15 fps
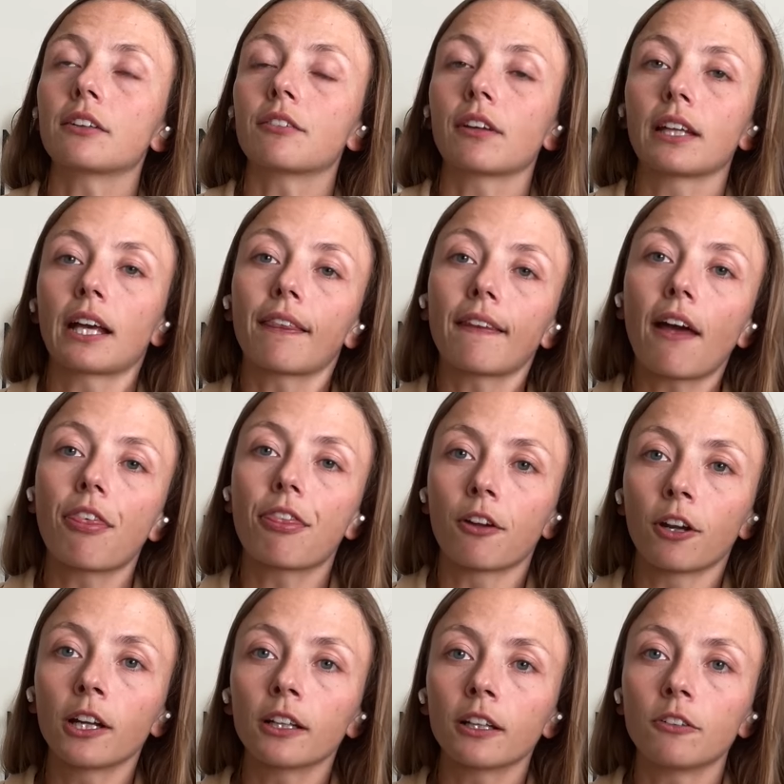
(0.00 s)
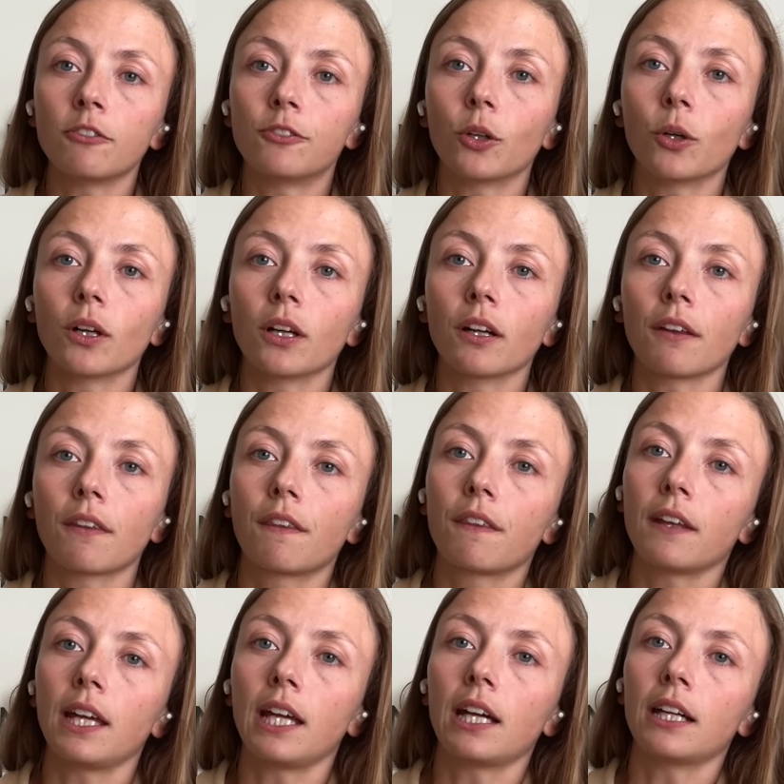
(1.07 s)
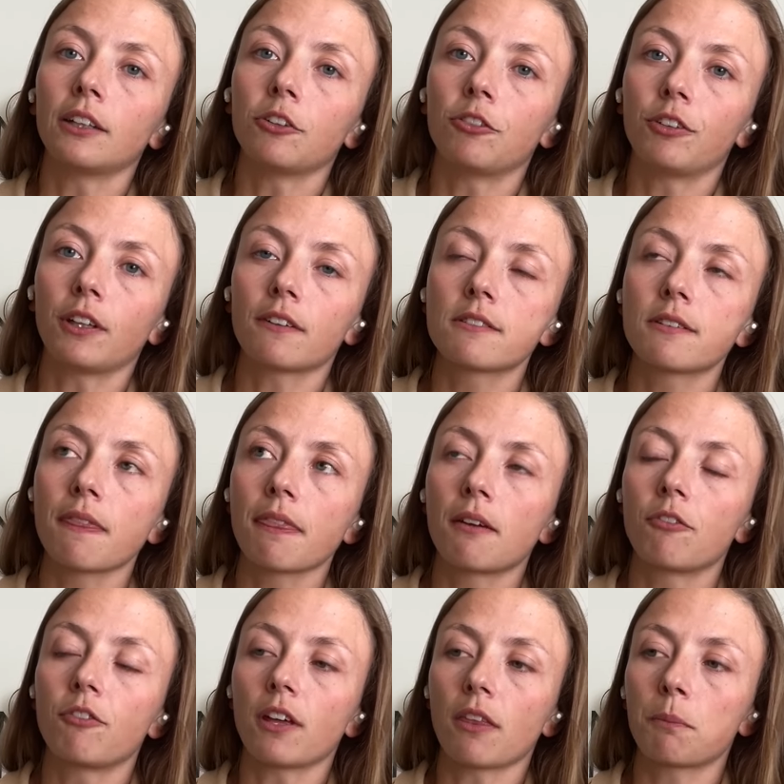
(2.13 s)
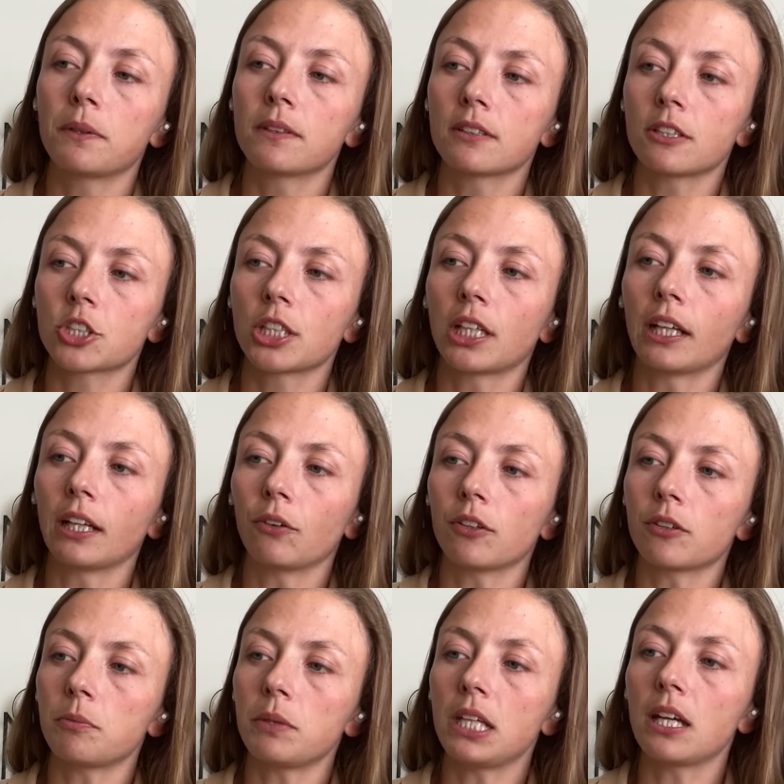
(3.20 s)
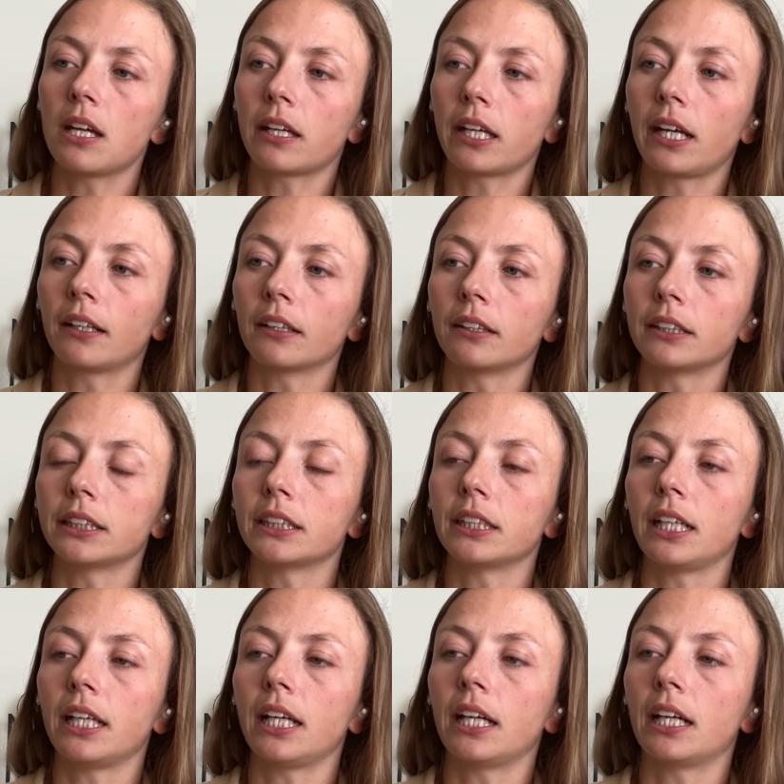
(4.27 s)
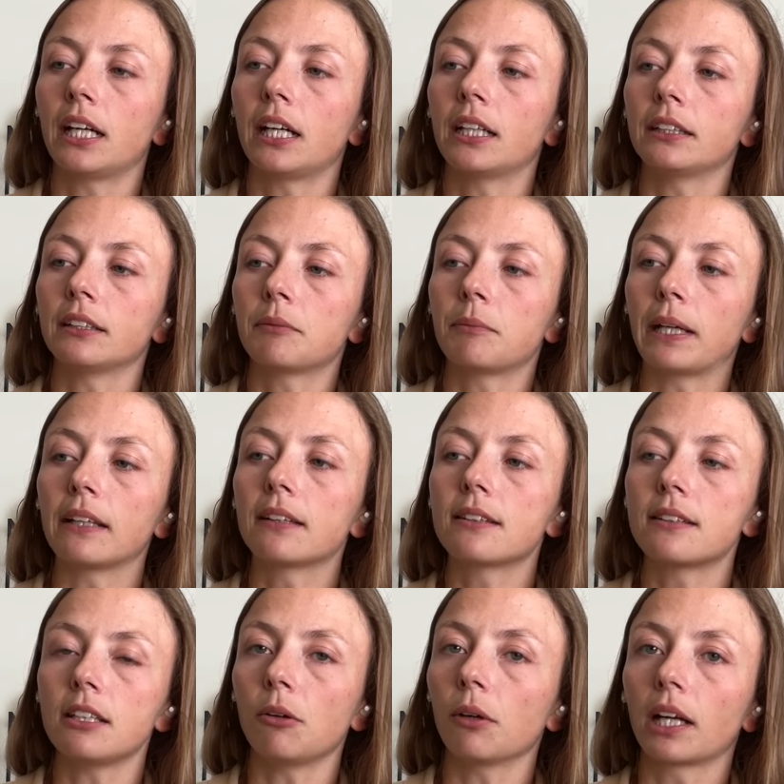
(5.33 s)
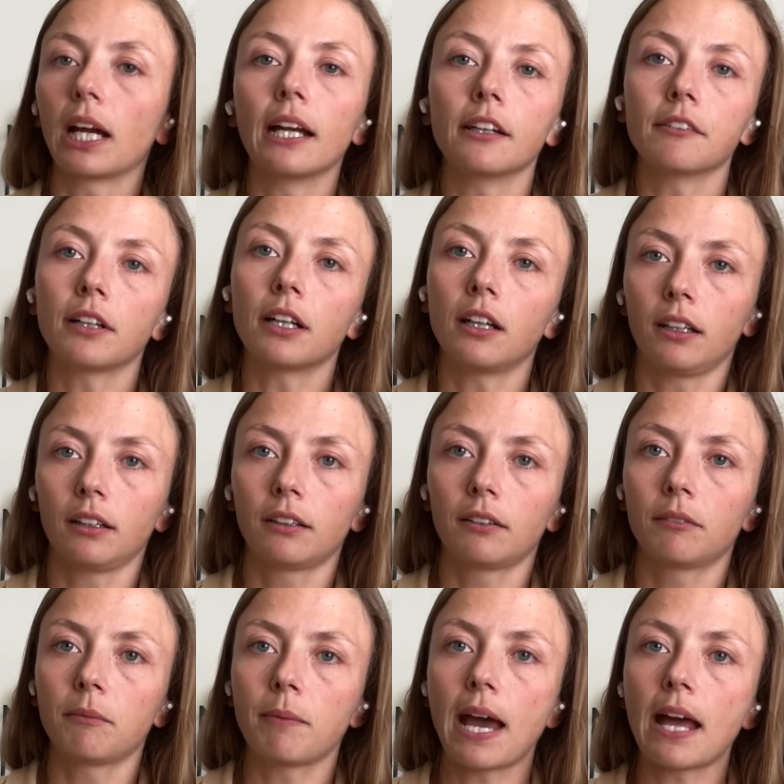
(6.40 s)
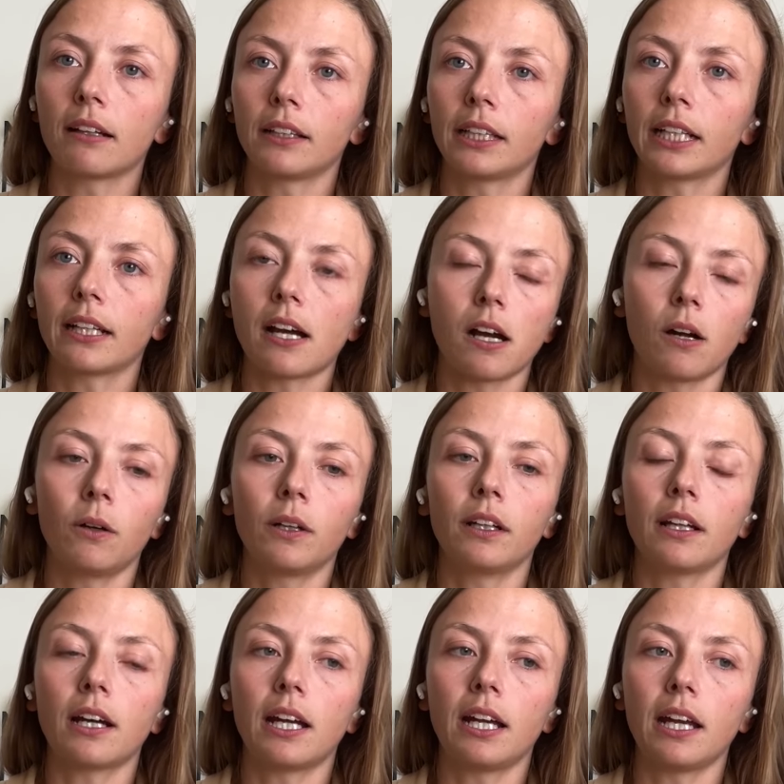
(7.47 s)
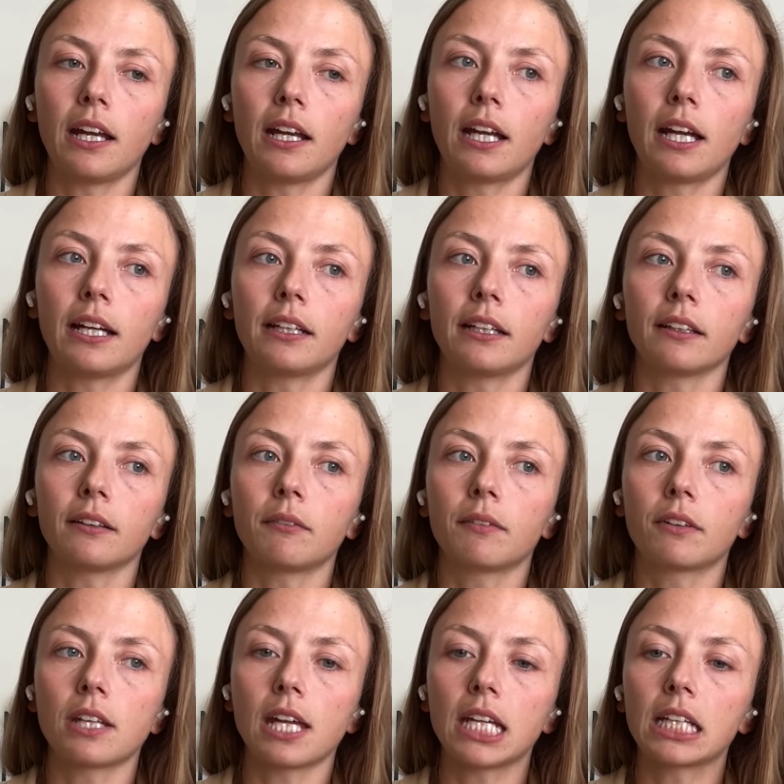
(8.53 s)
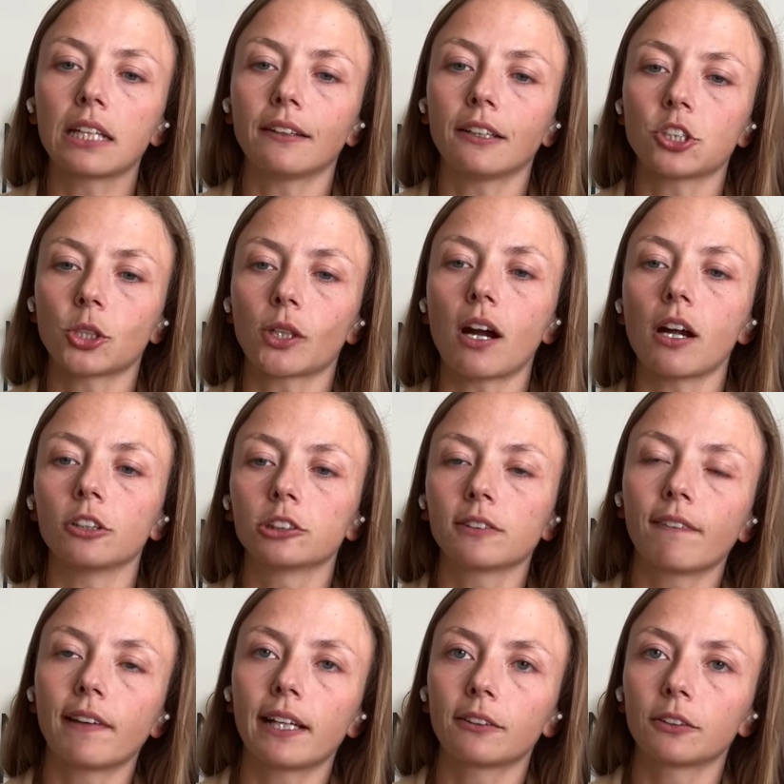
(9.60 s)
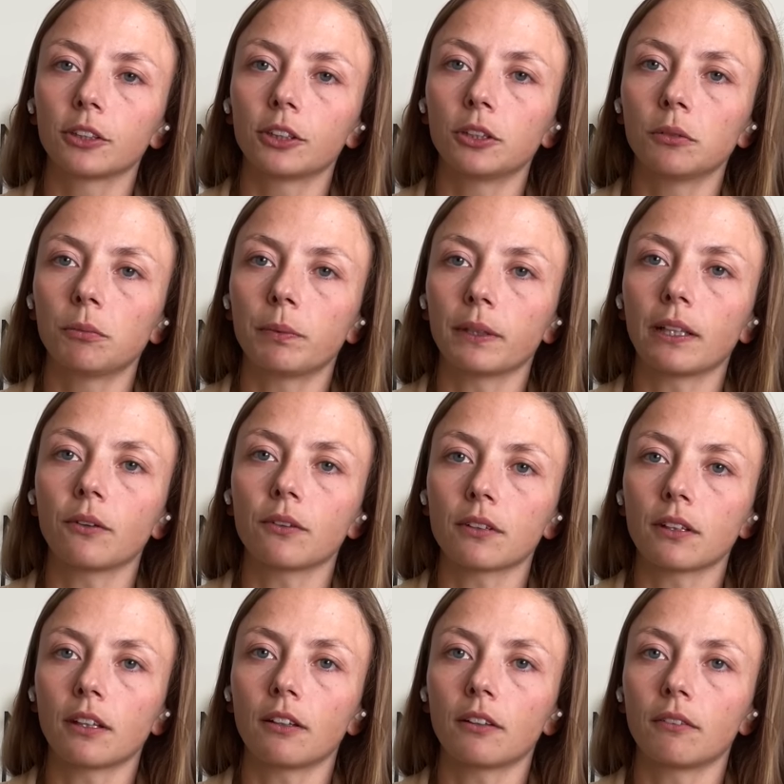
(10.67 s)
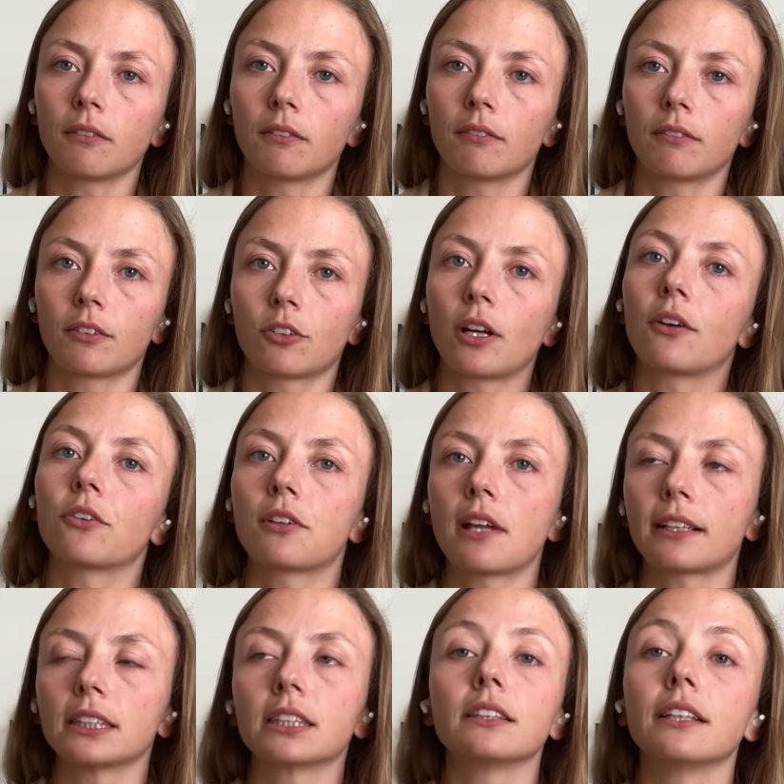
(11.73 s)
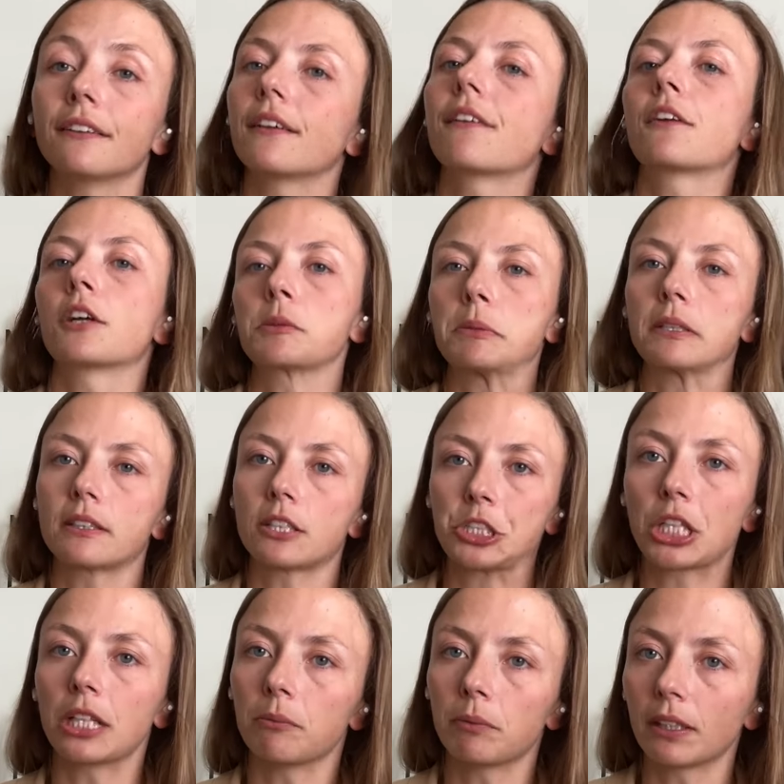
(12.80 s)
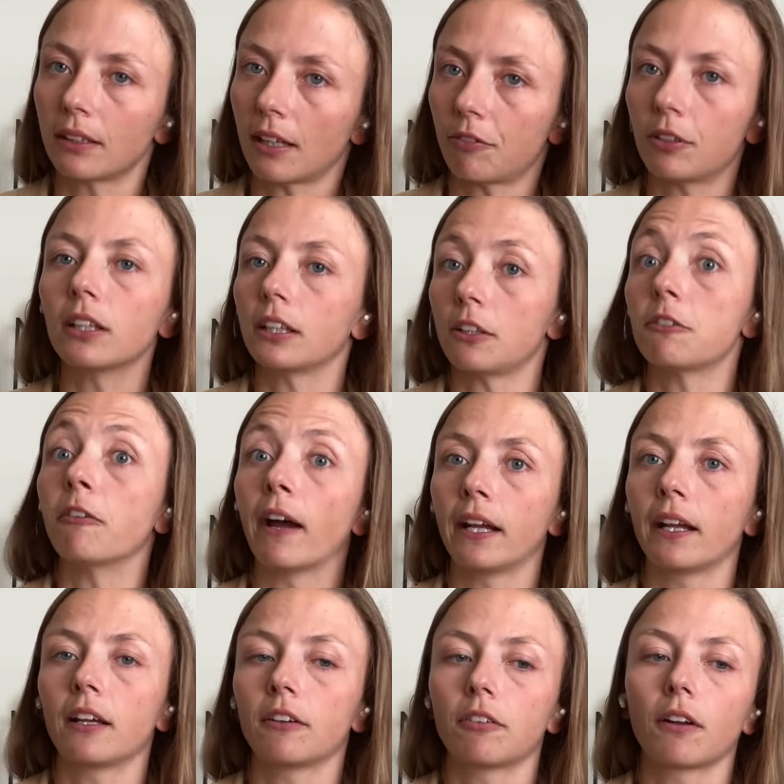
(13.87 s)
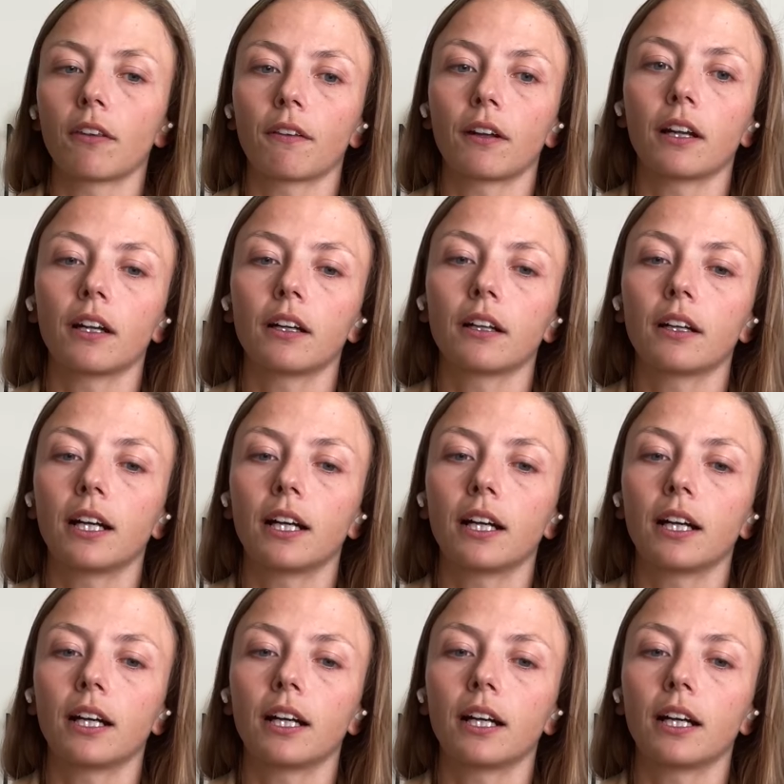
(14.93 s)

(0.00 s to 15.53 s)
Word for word: kind of in like that third and fourth and fifth fifth position. It was me, Caroline, and Betsy were kind of all battling it out, and I had taken the charge of that group, and I was in the so I was technically in the third position, but definitely fighting for third.